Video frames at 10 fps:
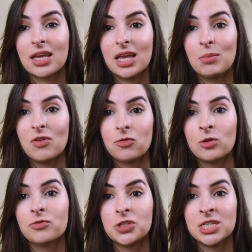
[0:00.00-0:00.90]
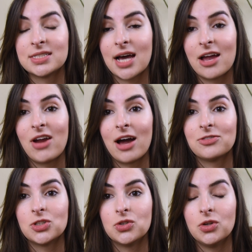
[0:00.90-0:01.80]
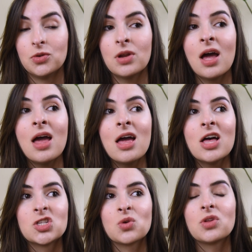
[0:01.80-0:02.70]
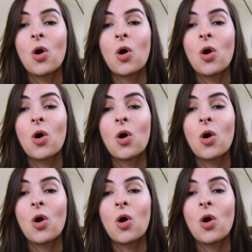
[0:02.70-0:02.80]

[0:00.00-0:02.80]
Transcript: keep me full for the entire afternoon. So the